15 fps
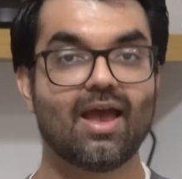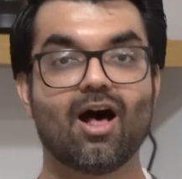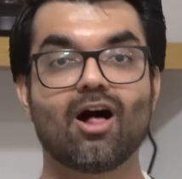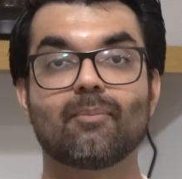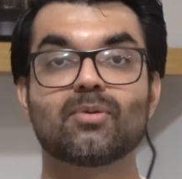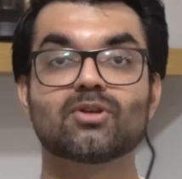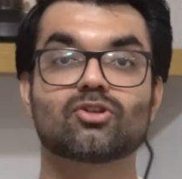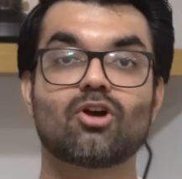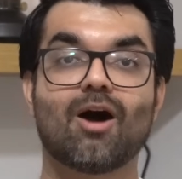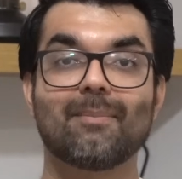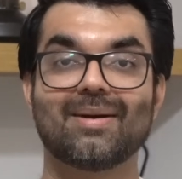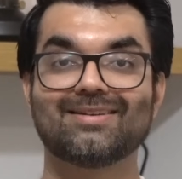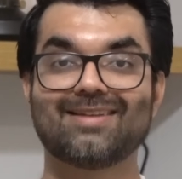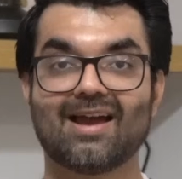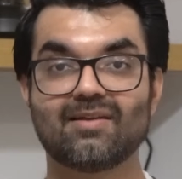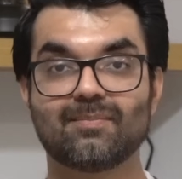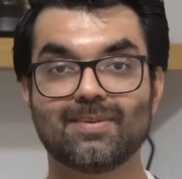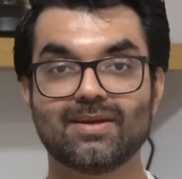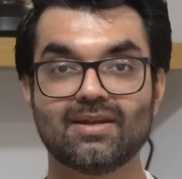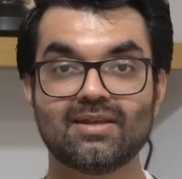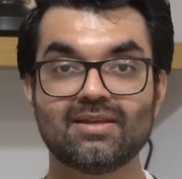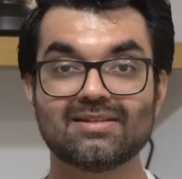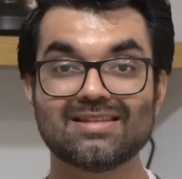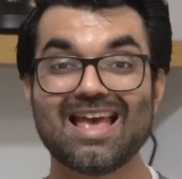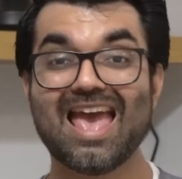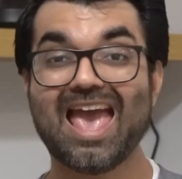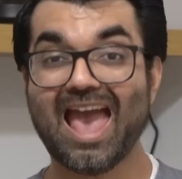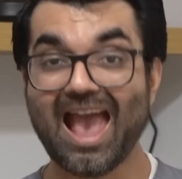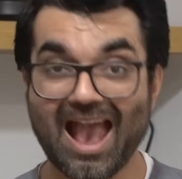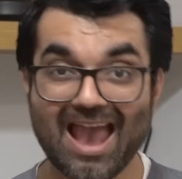help us combat diabetes,
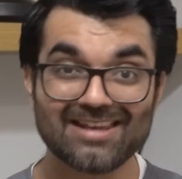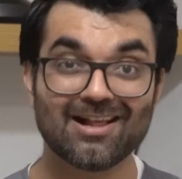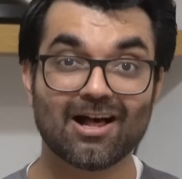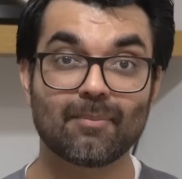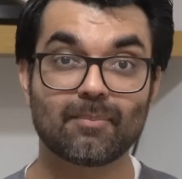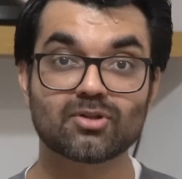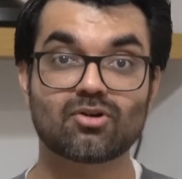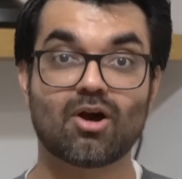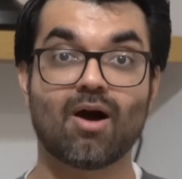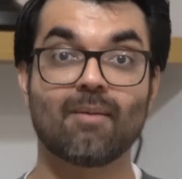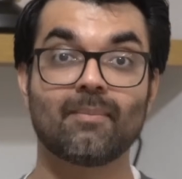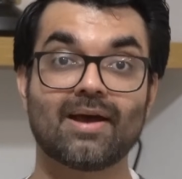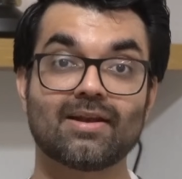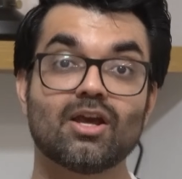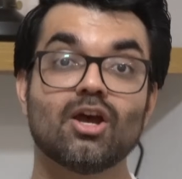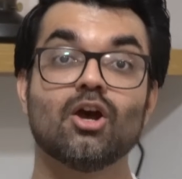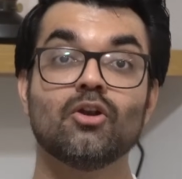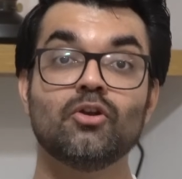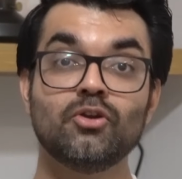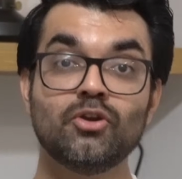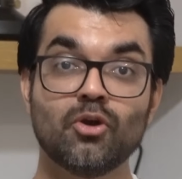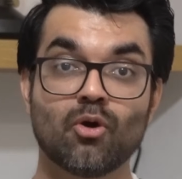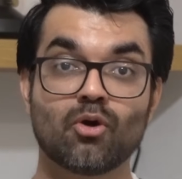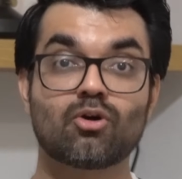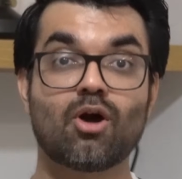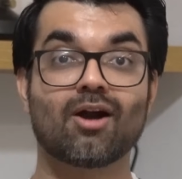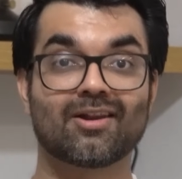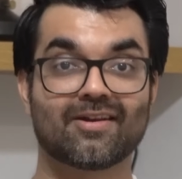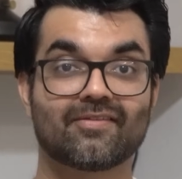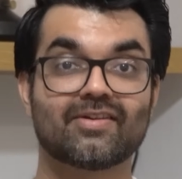and help us combat
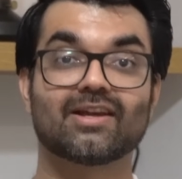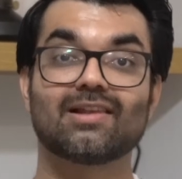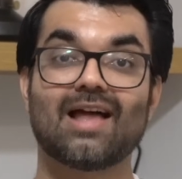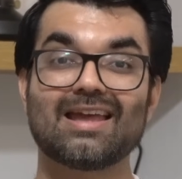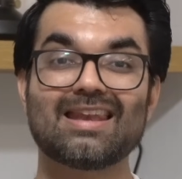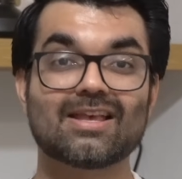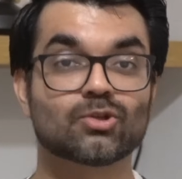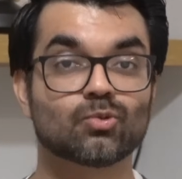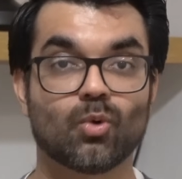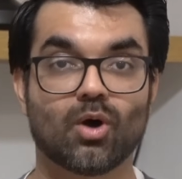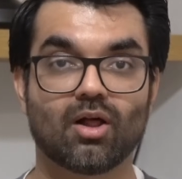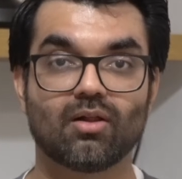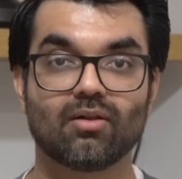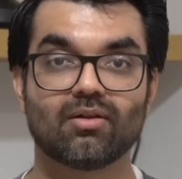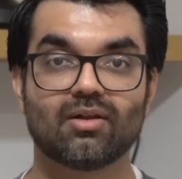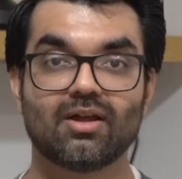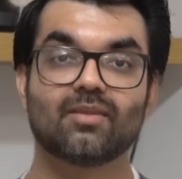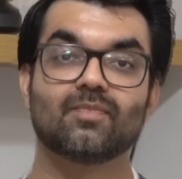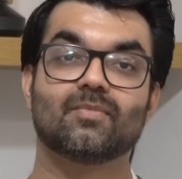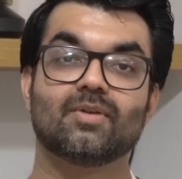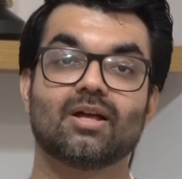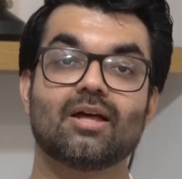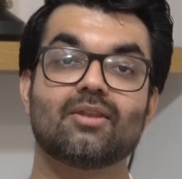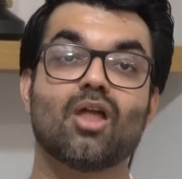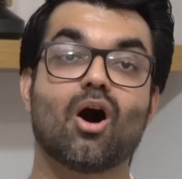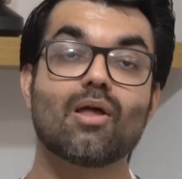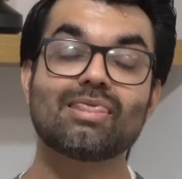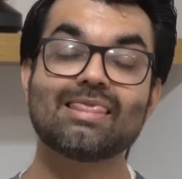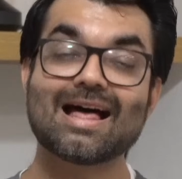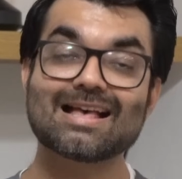neurocognitive decline as well.
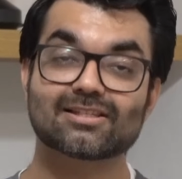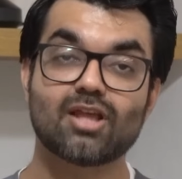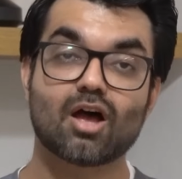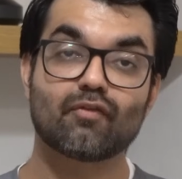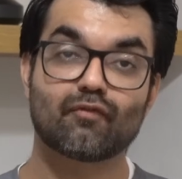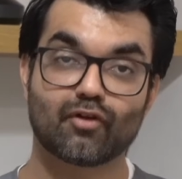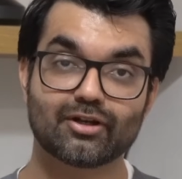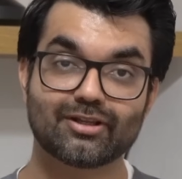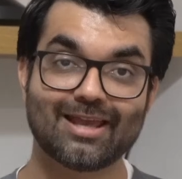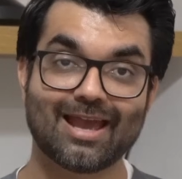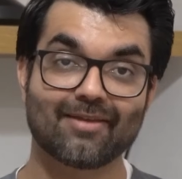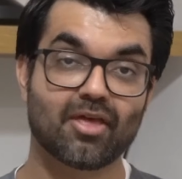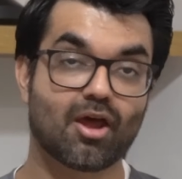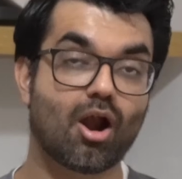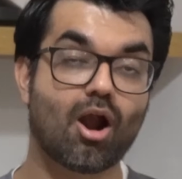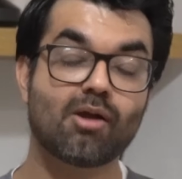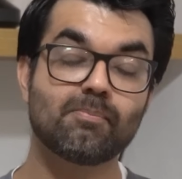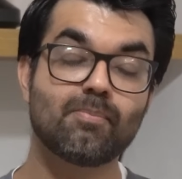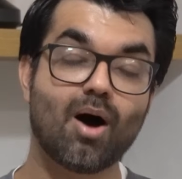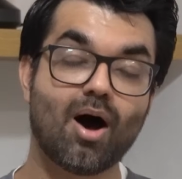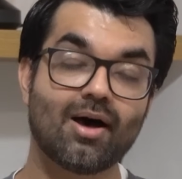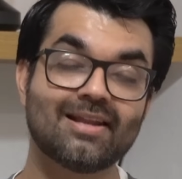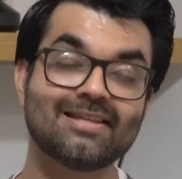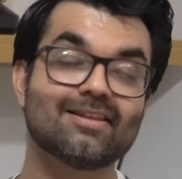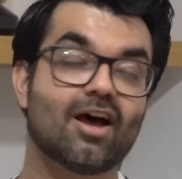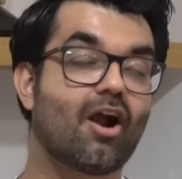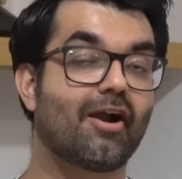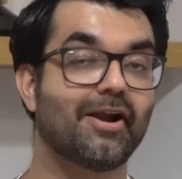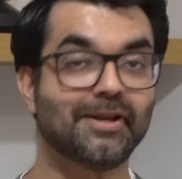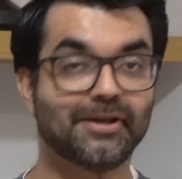Now, let's not forget that our bodies
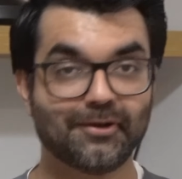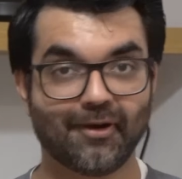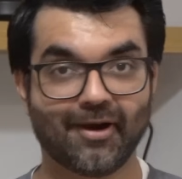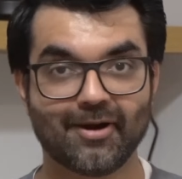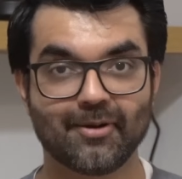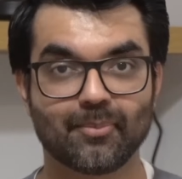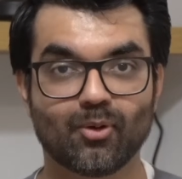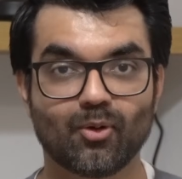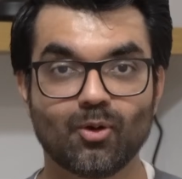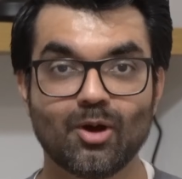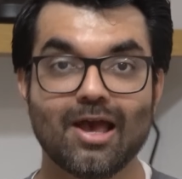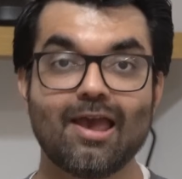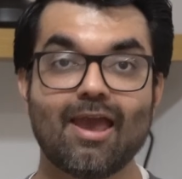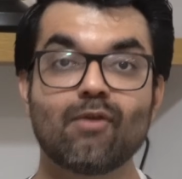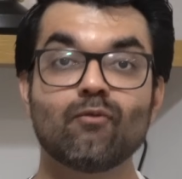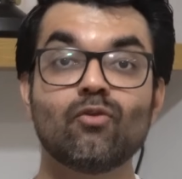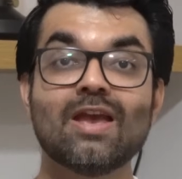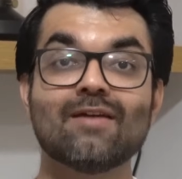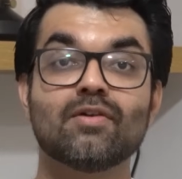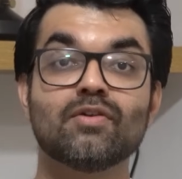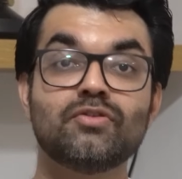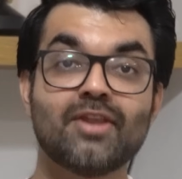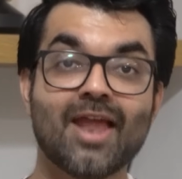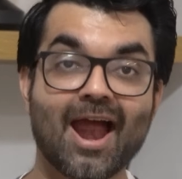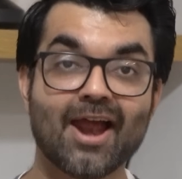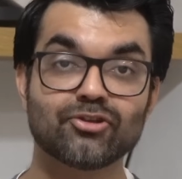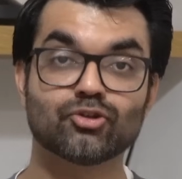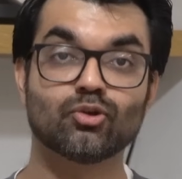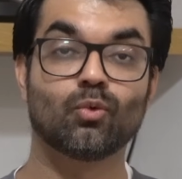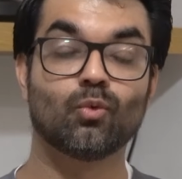are incredible and we have a
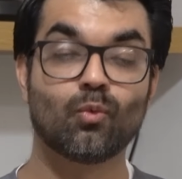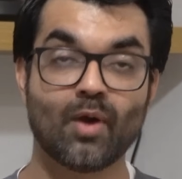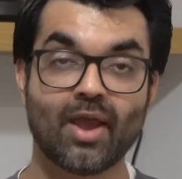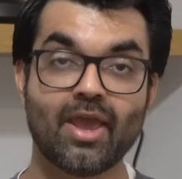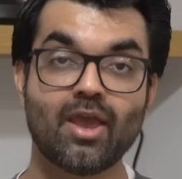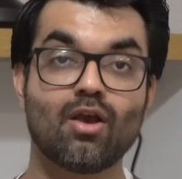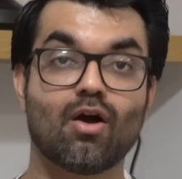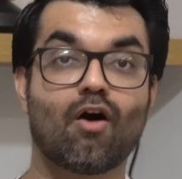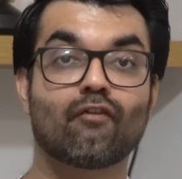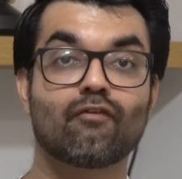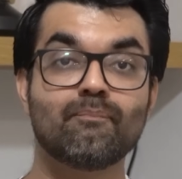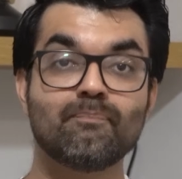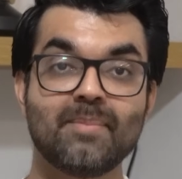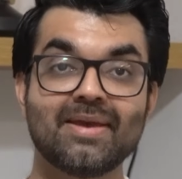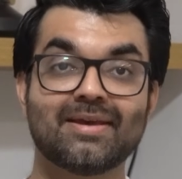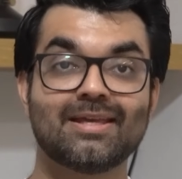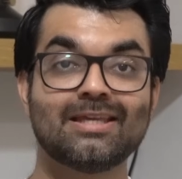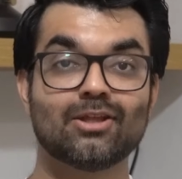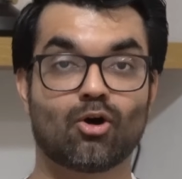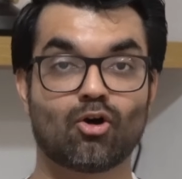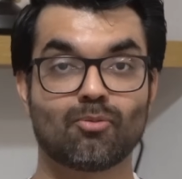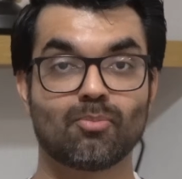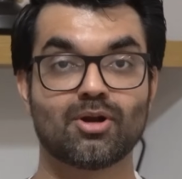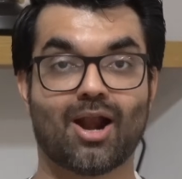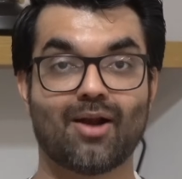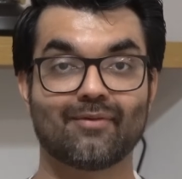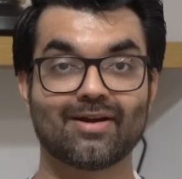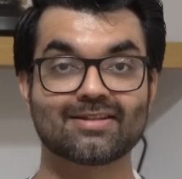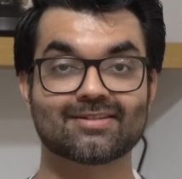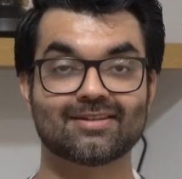natural way of making the hormone
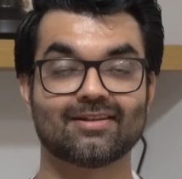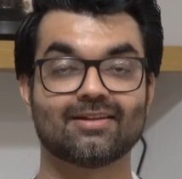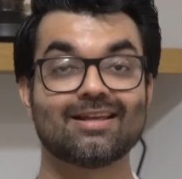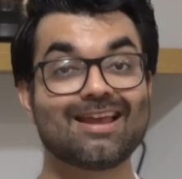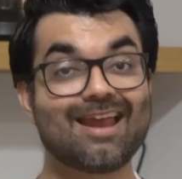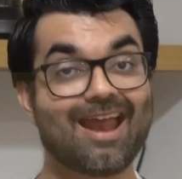irisin